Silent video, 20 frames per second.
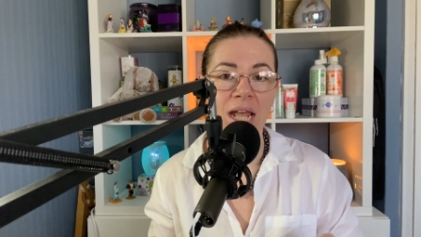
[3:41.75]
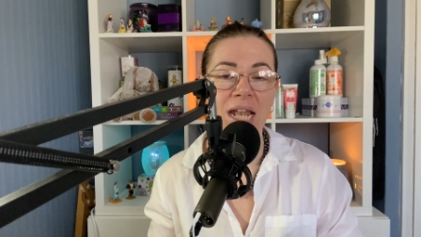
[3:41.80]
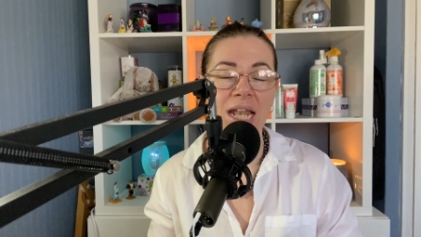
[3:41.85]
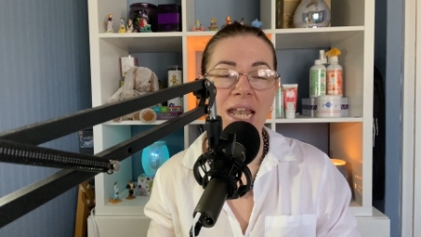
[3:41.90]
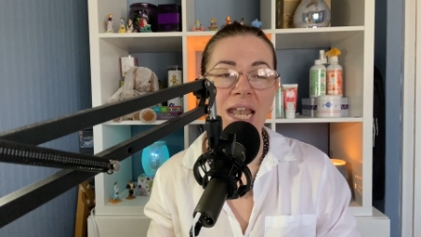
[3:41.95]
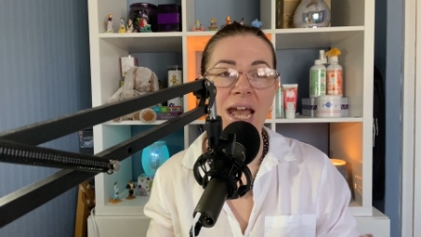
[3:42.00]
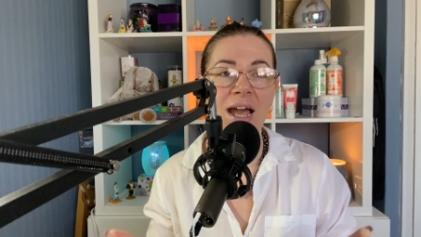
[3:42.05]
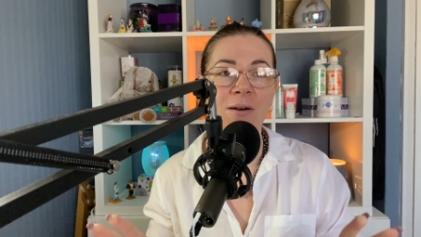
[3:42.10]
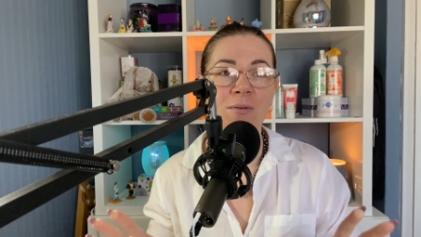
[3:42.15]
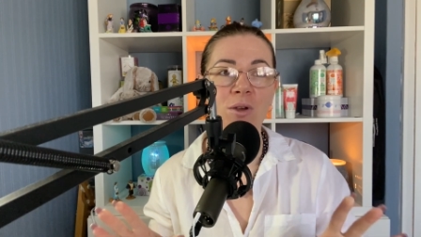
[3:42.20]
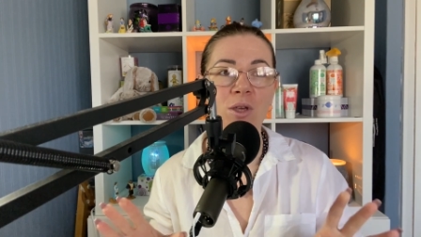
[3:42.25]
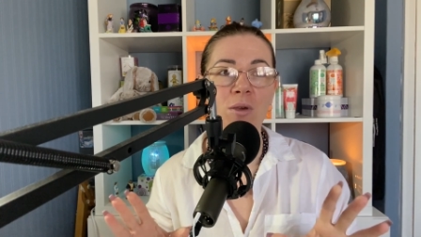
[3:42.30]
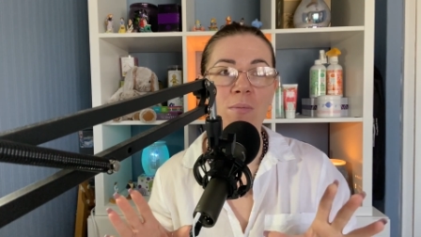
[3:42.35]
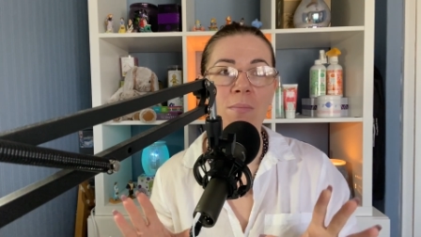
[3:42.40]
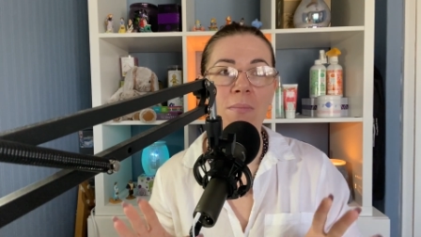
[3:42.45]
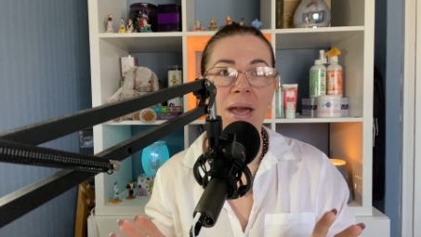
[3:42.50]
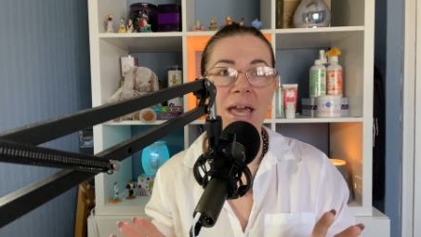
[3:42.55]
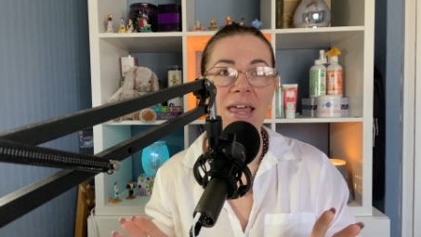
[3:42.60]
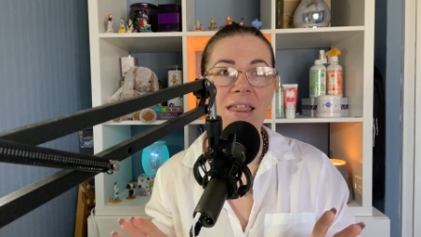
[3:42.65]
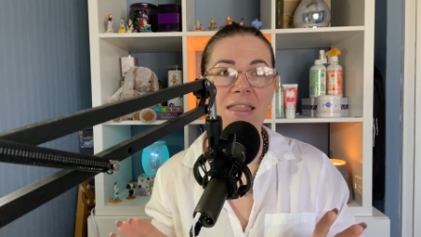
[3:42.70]
Now, you
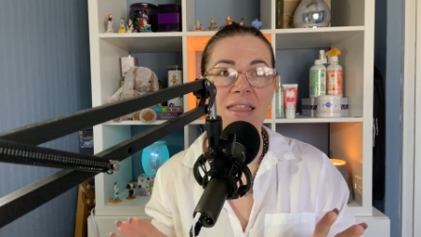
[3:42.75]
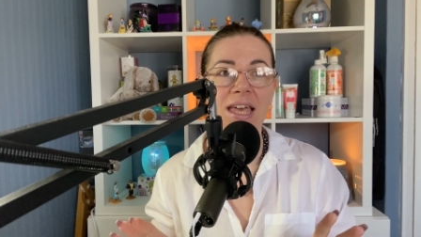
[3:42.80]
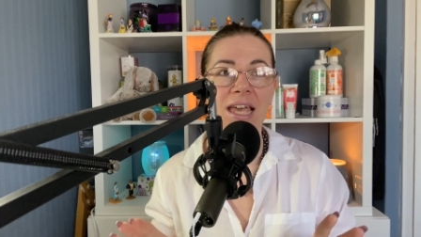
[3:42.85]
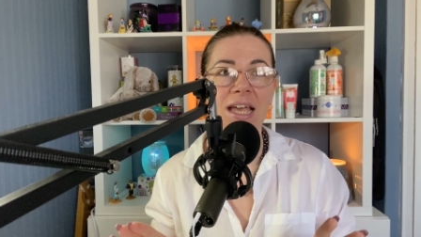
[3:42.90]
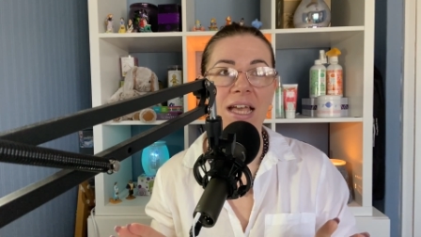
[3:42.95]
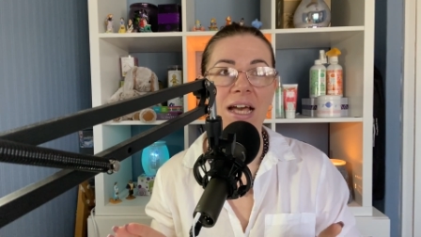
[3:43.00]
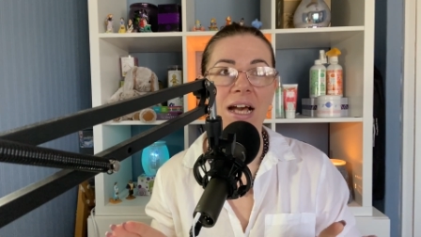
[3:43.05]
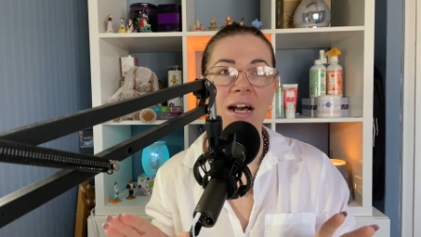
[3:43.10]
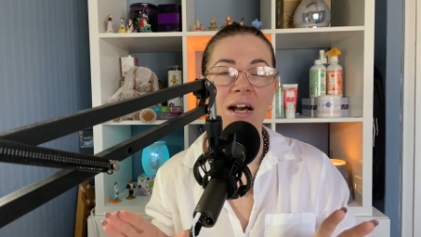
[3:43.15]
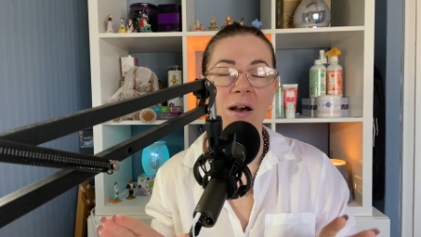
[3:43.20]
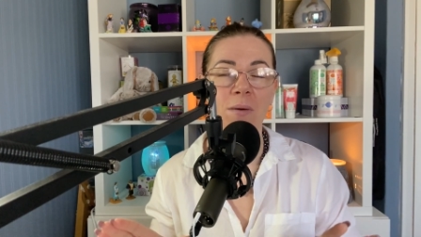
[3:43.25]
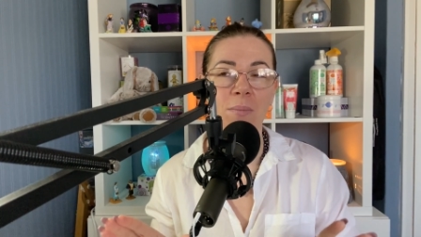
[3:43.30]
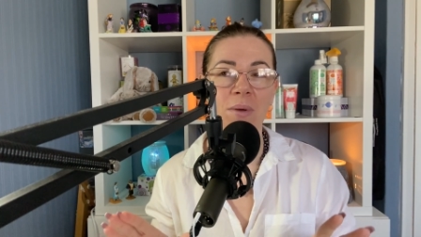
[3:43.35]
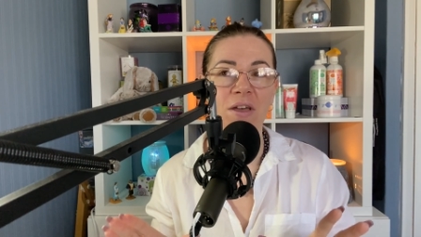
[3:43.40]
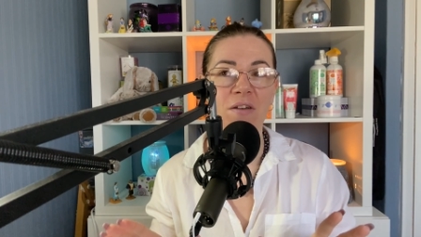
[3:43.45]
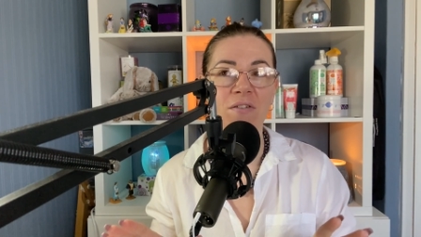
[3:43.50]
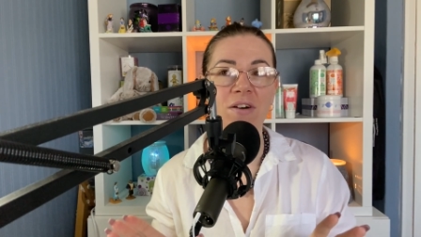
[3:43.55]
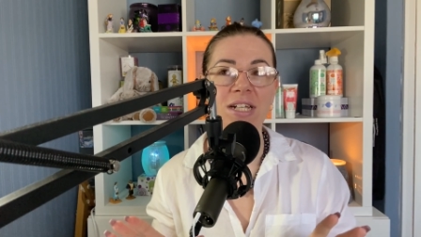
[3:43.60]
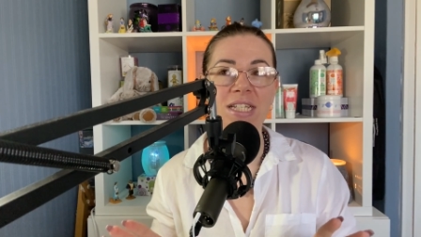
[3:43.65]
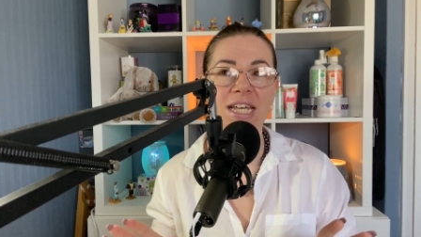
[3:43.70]
may think, but
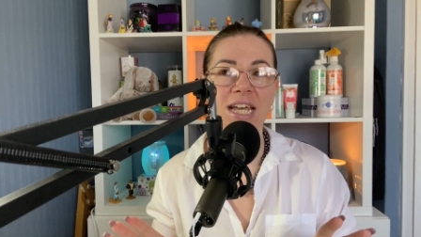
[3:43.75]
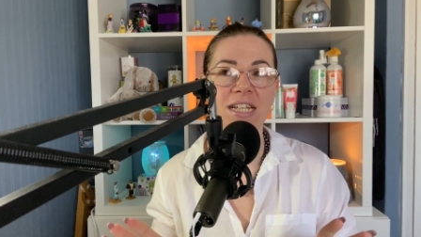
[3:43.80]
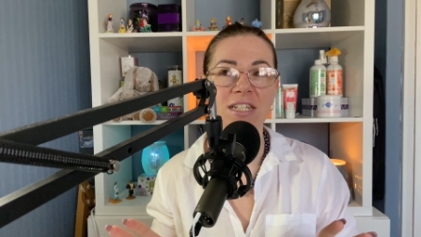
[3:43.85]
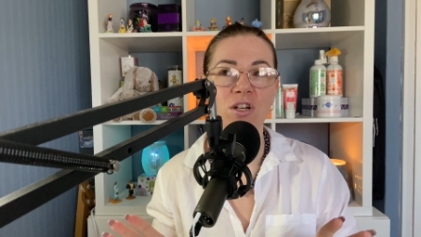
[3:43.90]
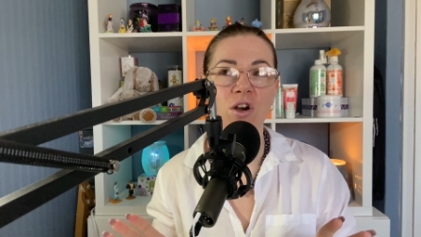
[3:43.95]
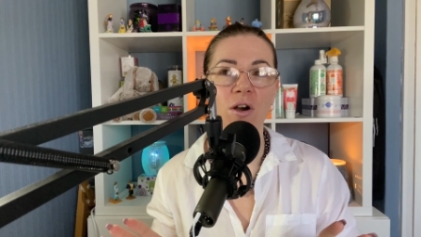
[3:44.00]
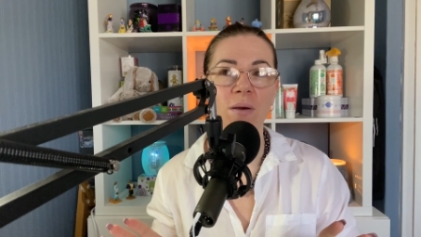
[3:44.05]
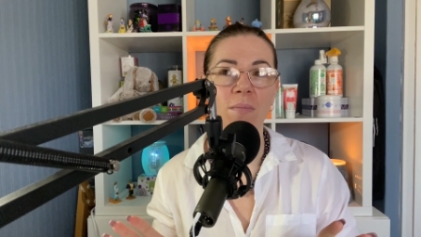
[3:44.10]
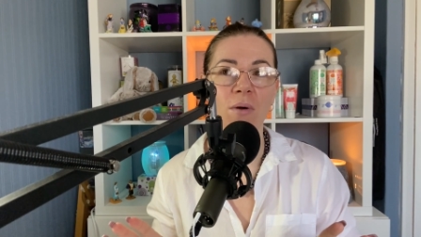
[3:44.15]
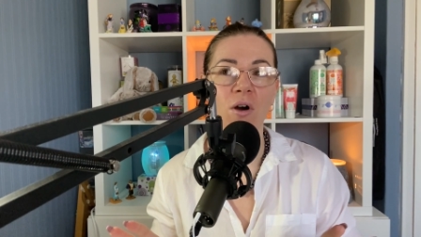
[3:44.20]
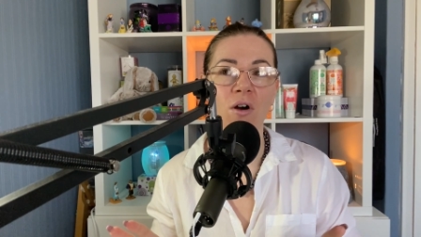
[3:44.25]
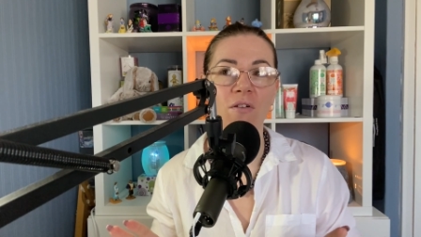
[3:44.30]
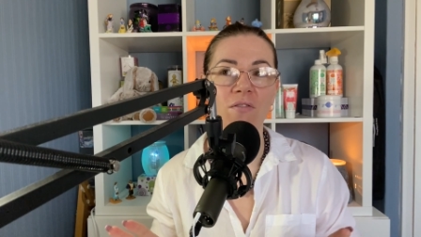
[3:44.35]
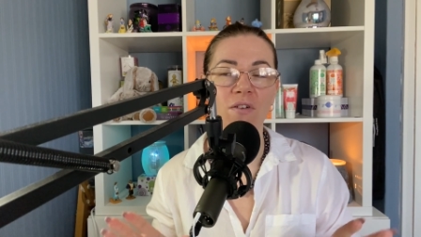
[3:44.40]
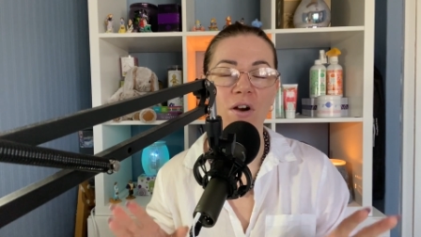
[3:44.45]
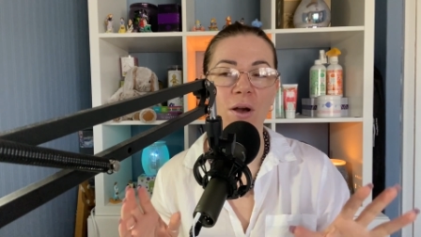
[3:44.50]
if I take time off,